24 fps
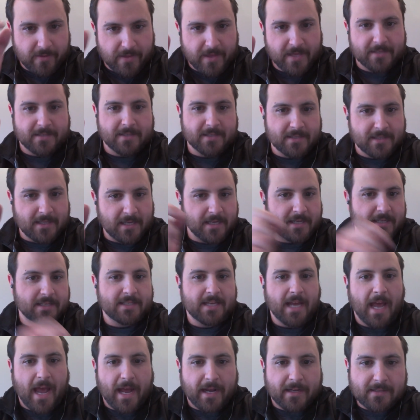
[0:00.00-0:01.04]
this is the
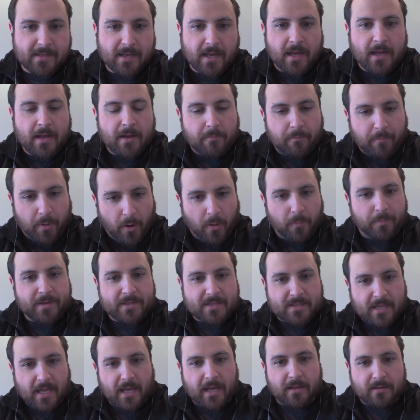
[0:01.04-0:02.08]
exact
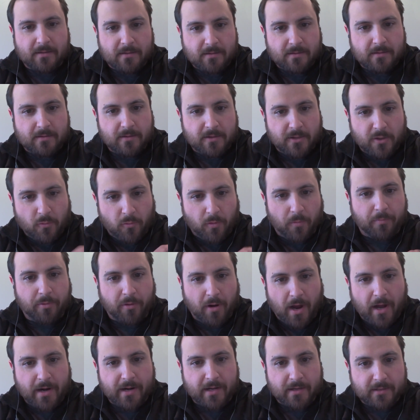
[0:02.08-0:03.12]
purpose that your
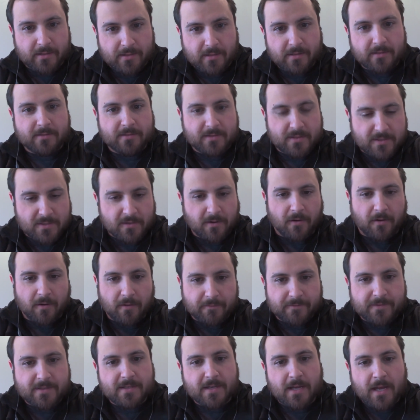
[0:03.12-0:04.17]
product
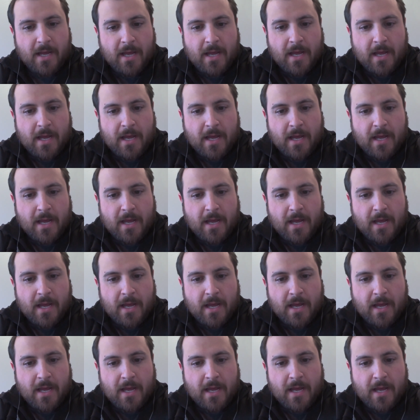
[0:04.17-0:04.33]
serves.